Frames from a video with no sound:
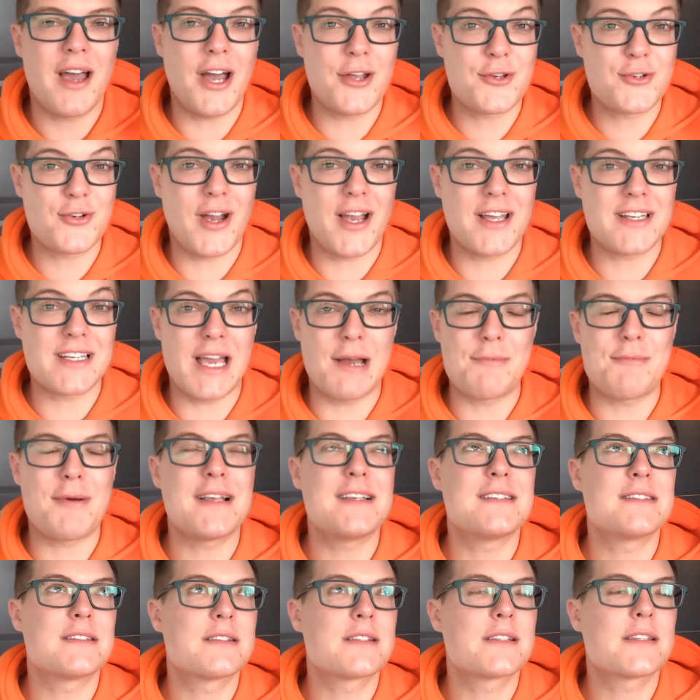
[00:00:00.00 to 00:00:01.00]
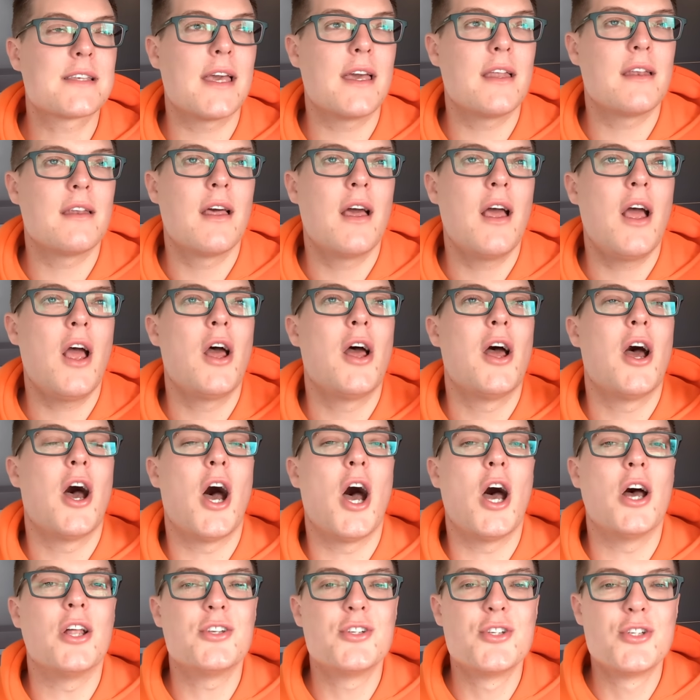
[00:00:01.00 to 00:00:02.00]
I tried it and my skin
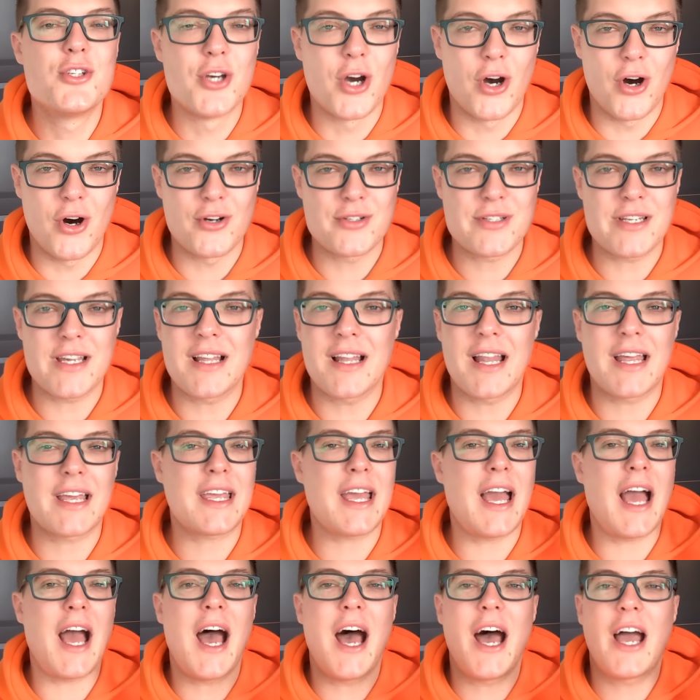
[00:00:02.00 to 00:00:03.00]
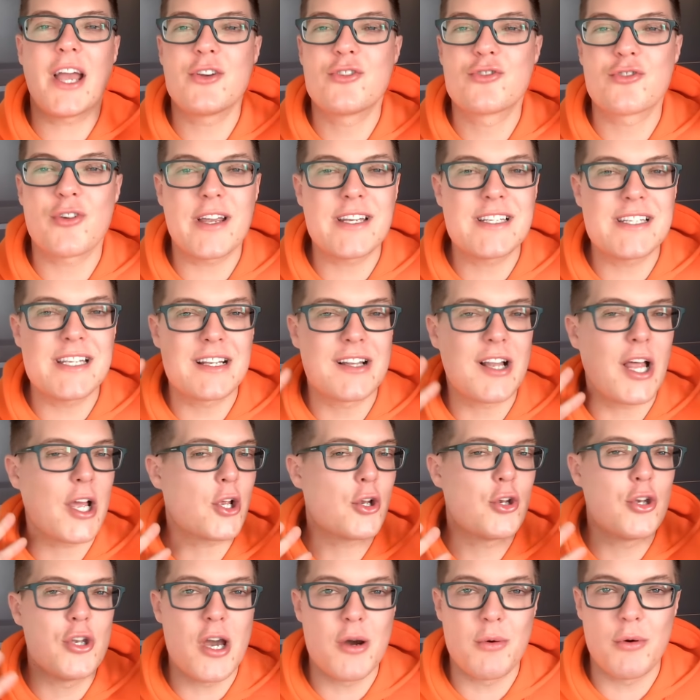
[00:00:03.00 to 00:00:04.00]
adored it. Like, hydrated
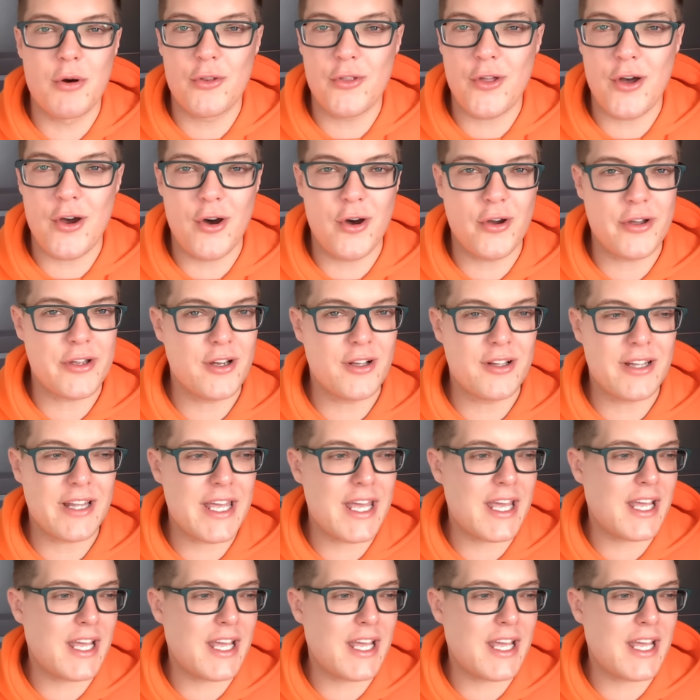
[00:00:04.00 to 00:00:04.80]
like no other oil.